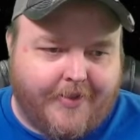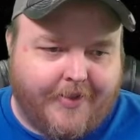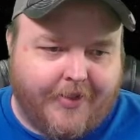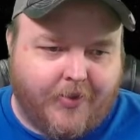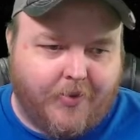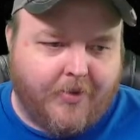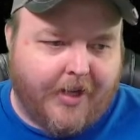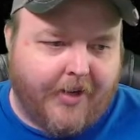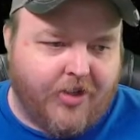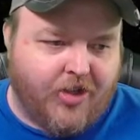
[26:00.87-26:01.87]
I do. I
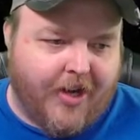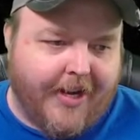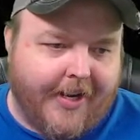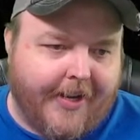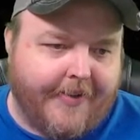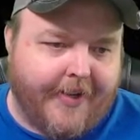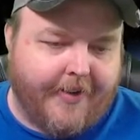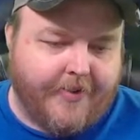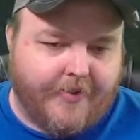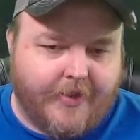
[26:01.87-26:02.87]
got giant
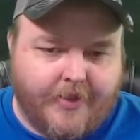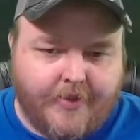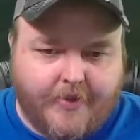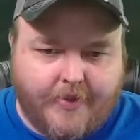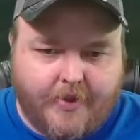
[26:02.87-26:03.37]
antennas on these.